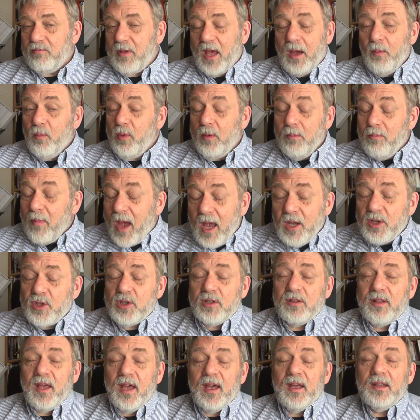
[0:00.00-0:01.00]
and we
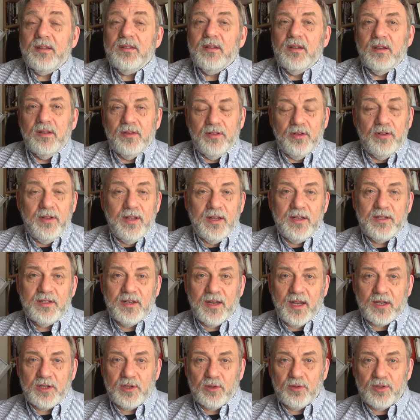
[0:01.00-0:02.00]
measure that through the
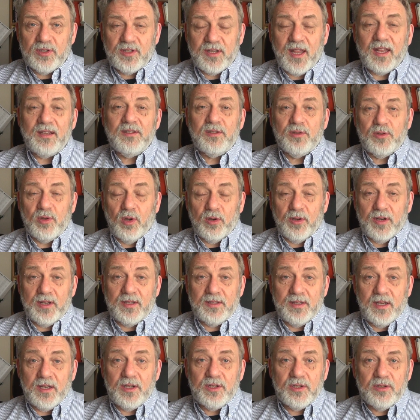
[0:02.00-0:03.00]
International Standards
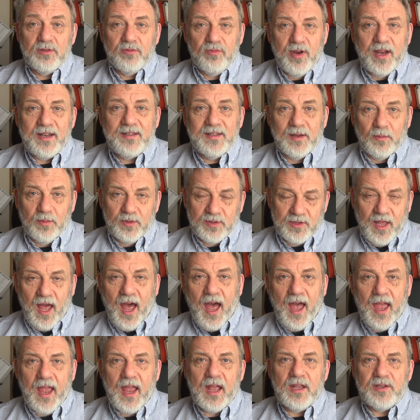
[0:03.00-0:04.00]
Organization rating, which is
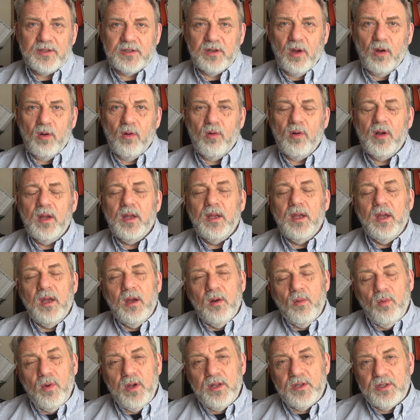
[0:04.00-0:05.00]
ISO,
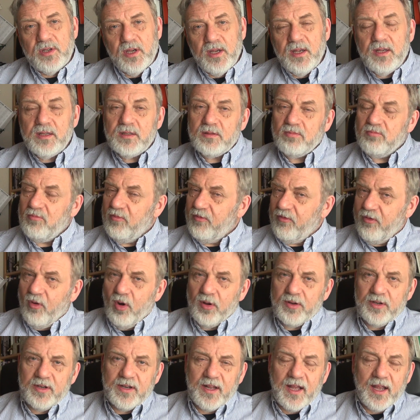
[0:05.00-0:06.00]
which is
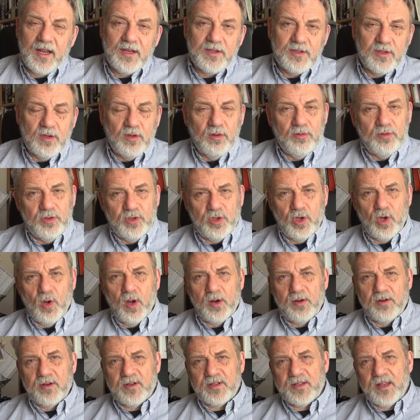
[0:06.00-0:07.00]
400 ISO,
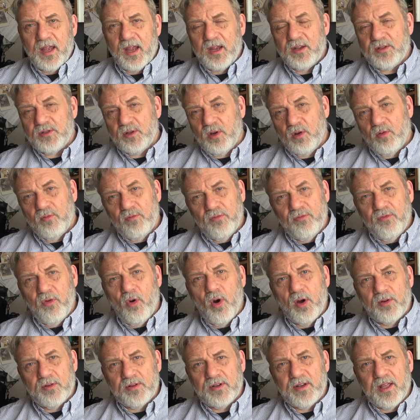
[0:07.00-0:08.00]
200 ISO,
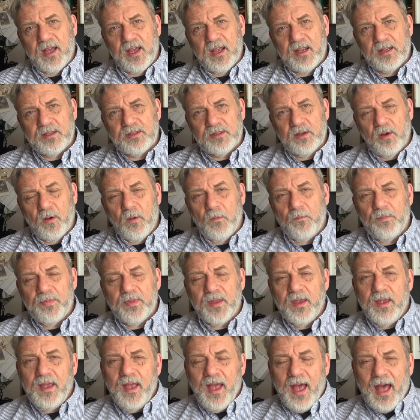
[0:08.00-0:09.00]
400 ISO.
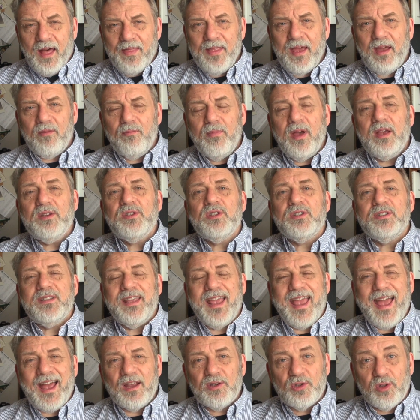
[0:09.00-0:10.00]
And that measures
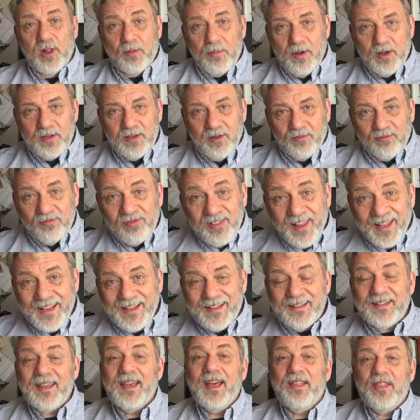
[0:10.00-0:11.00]
the actual amount of
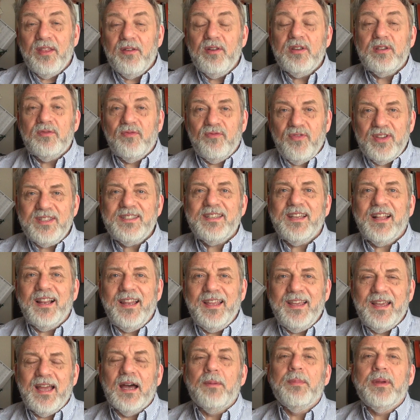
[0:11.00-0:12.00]
light that is
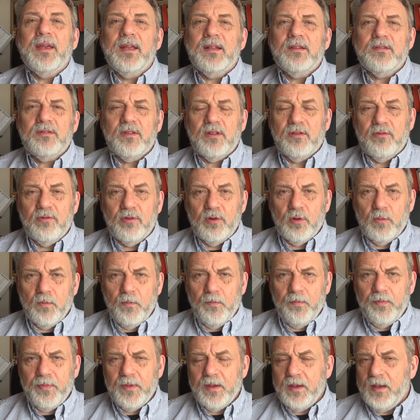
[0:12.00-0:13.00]
physically coming into the room,